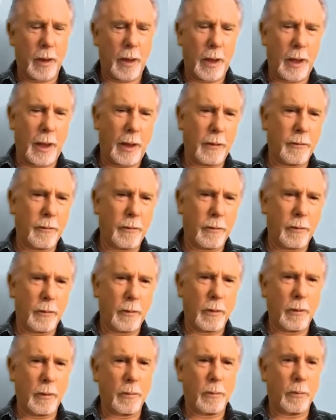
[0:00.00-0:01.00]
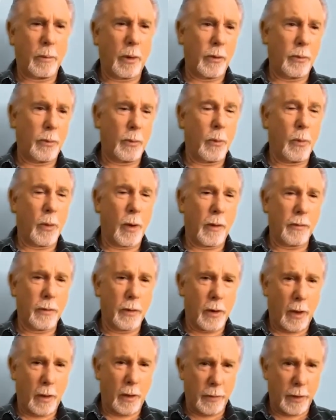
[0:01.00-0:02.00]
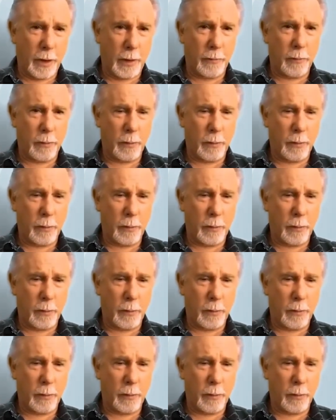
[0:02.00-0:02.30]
had, both my wife and I have had